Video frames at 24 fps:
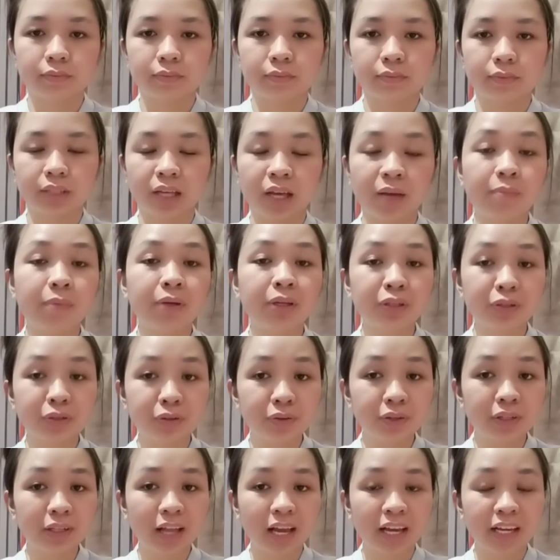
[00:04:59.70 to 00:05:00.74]
I'm a new
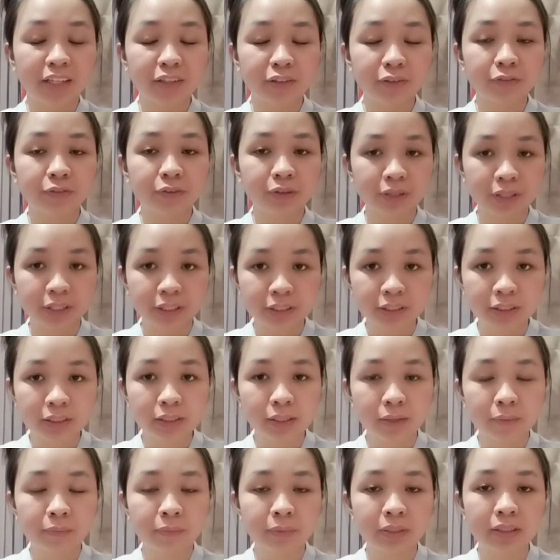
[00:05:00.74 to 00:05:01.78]
client of hers,
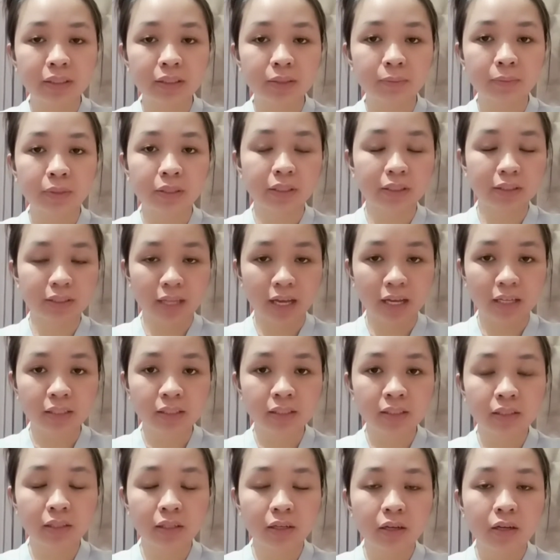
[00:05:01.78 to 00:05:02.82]
Miss Marites.
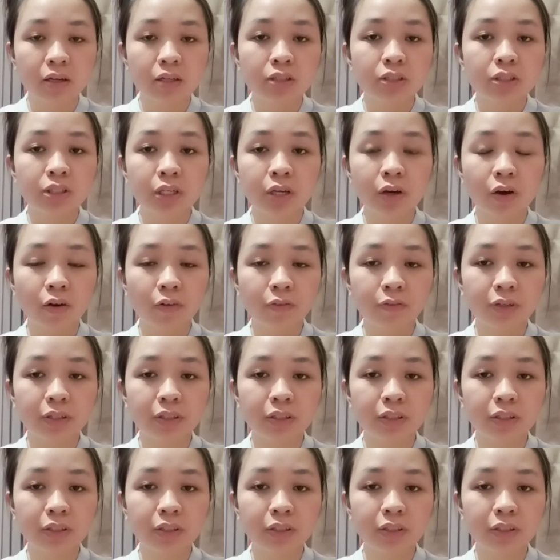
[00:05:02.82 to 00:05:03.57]
She offered a